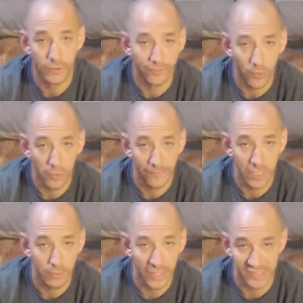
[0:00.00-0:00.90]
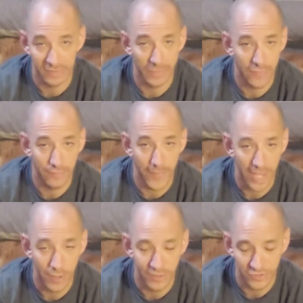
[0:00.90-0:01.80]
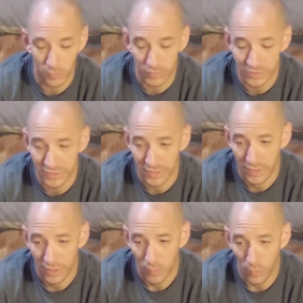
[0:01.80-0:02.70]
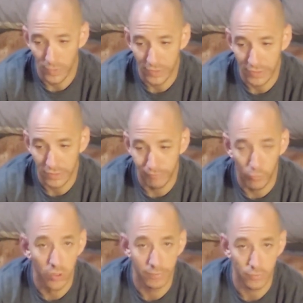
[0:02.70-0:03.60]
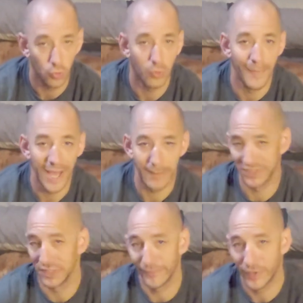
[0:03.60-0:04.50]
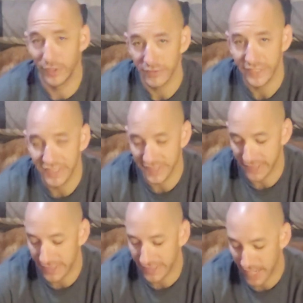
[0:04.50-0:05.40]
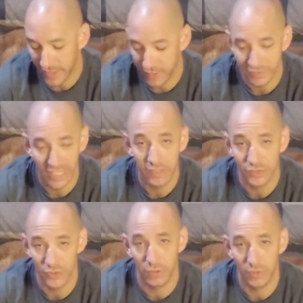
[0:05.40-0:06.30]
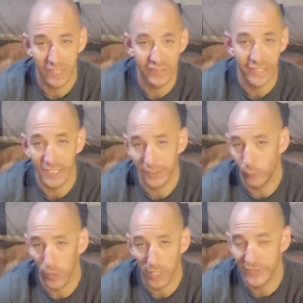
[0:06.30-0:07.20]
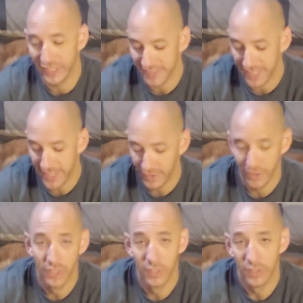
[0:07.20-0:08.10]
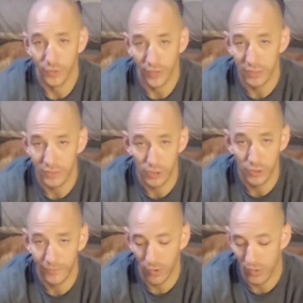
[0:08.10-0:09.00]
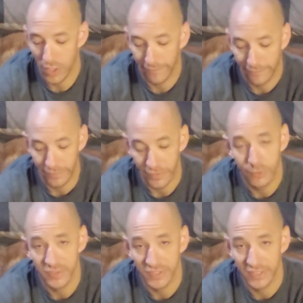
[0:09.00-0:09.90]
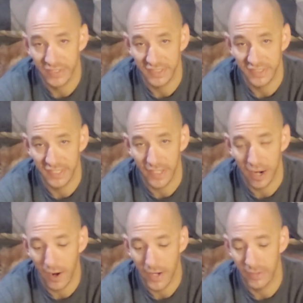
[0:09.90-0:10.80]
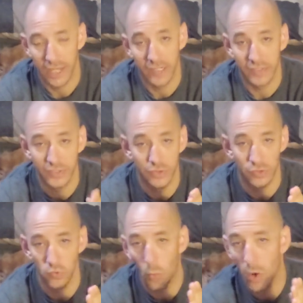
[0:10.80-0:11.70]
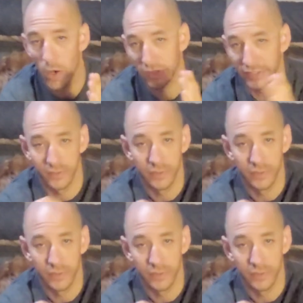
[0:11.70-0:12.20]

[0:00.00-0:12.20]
your phone available and has some kind of a battery source where you could pull up Google Maps at the very least and kind of get a general idea of where everything is at, you could turn your phone off, use this to say, all right, I need to walk